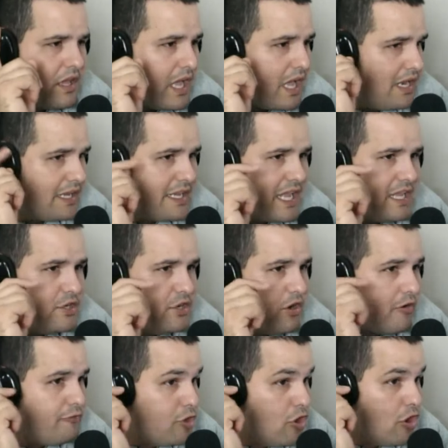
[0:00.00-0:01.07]
And again, you
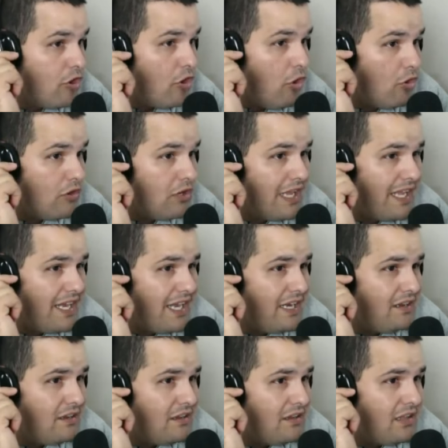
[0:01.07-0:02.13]
know, if you're an old
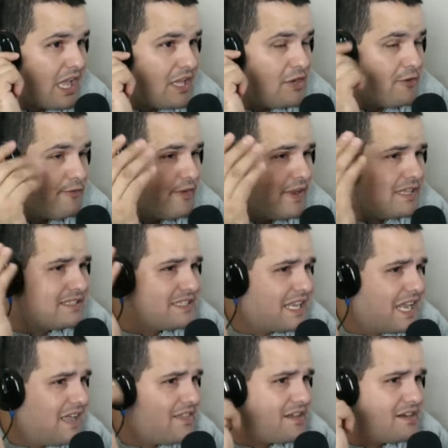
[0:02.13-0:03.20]
lady and you face a
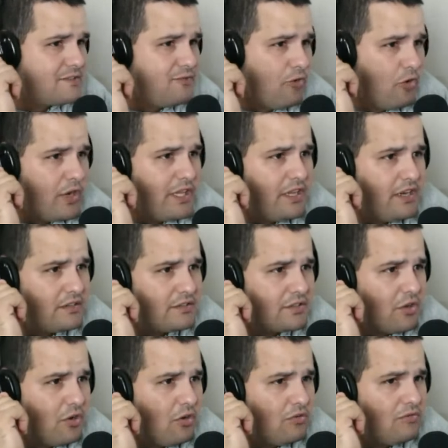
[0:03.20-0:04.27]
guy that is 40 years
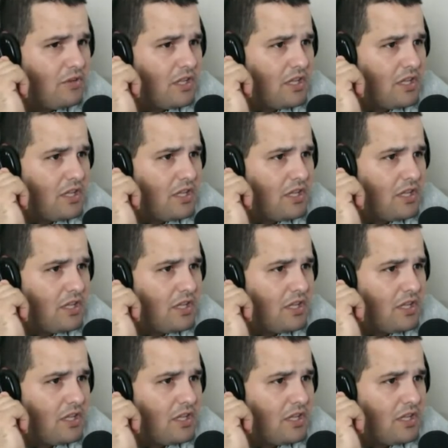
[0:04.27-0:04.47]
old